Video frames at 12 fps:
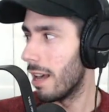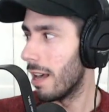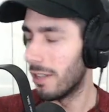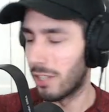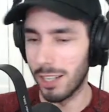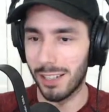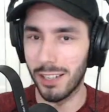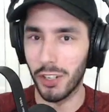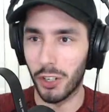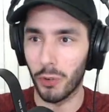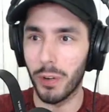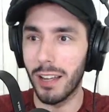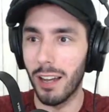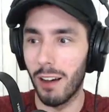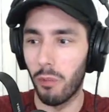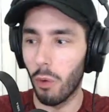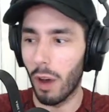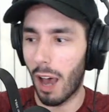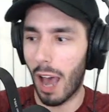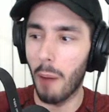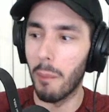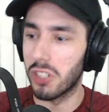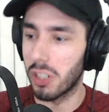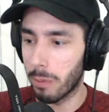It's just a degree of how
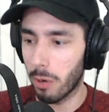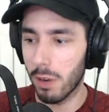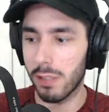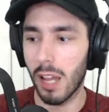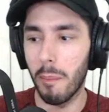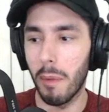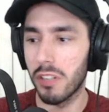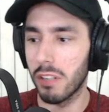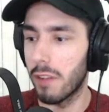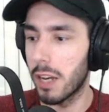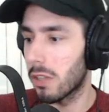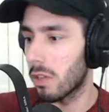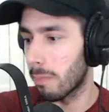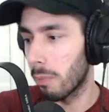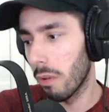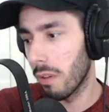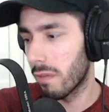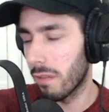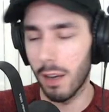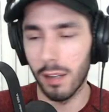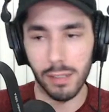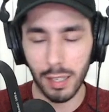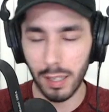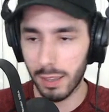much it bursts, how much investors pull their
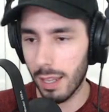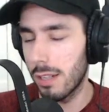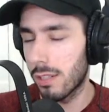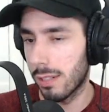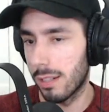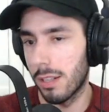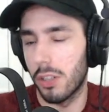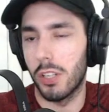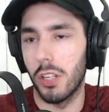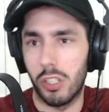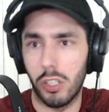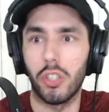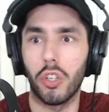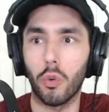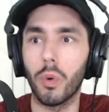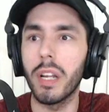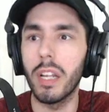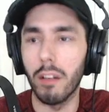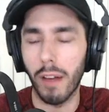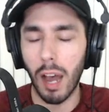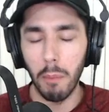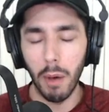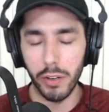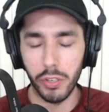funds, like that. It's just the degree of
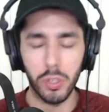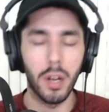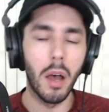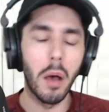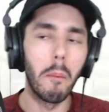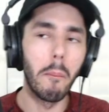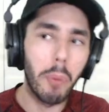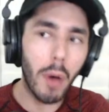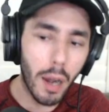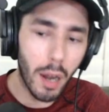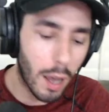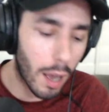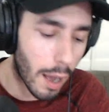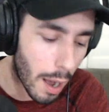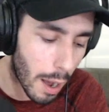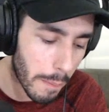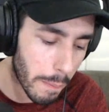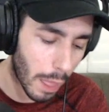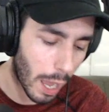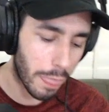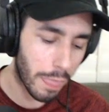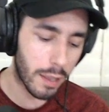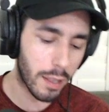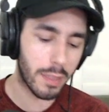how much. But I
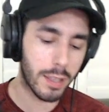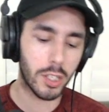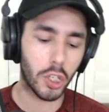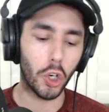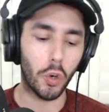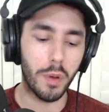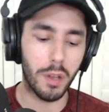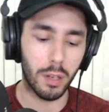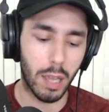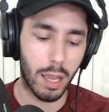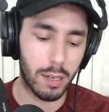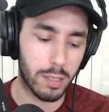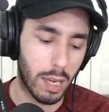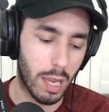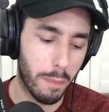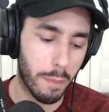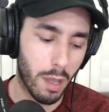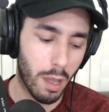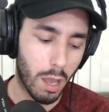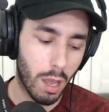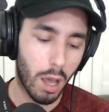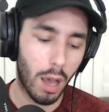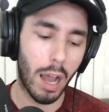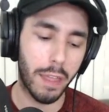think in this current landscape,
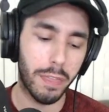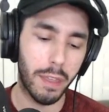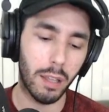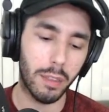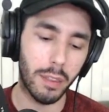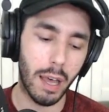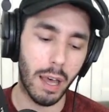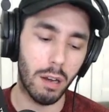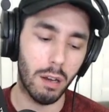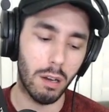I think the